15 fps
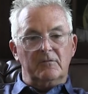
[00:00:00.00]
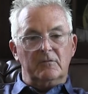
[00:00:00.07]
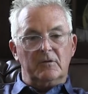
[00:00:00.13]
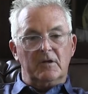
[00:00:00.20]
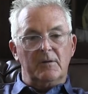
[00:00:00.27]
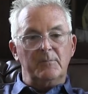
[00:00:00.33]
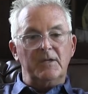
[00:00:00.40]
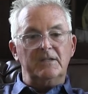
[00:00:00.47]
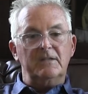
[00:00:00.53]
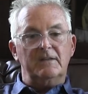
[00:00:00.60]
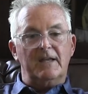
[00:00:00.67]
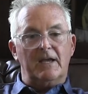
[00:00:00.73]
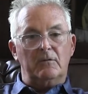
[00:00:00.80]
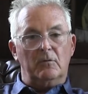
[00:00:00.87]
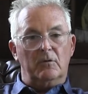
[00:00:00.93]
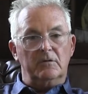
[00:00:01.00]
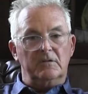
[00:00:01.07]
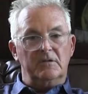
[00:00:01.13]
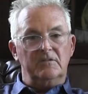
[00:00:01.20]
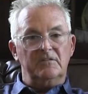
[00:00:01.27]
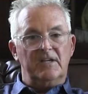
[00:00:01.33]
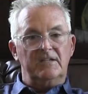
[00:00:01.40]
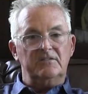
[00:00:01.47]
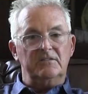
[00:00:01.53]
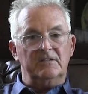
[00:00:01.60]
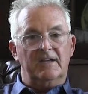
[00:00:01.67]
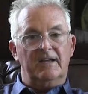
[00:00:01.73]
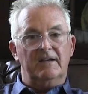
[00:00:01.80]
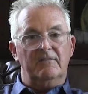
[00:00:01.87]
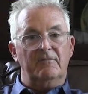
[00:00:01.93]
to come into that
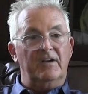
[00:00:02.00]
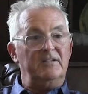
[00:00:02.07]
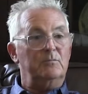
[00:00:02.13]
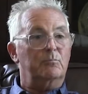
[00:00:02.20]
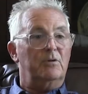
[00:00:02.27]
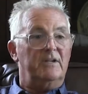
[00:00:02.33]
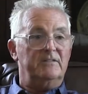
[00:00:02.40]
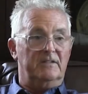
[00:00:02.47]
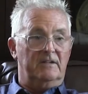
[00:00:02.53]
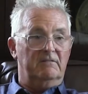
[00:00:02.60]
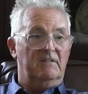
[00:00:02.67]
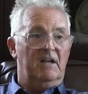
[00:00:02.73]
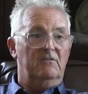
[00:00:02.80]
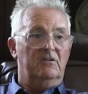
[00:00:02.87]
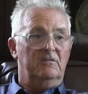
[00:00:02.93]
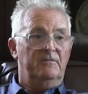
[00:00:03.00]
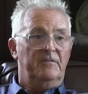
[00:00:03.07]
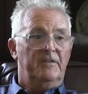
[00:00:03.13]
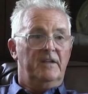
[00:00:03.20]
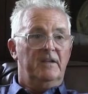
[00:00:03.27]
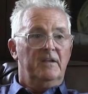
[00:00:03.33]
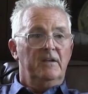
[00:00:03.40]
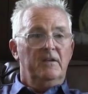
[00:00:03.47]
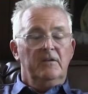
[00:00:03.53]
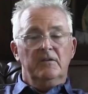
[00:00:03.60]
organization at a vice president level. Hmm.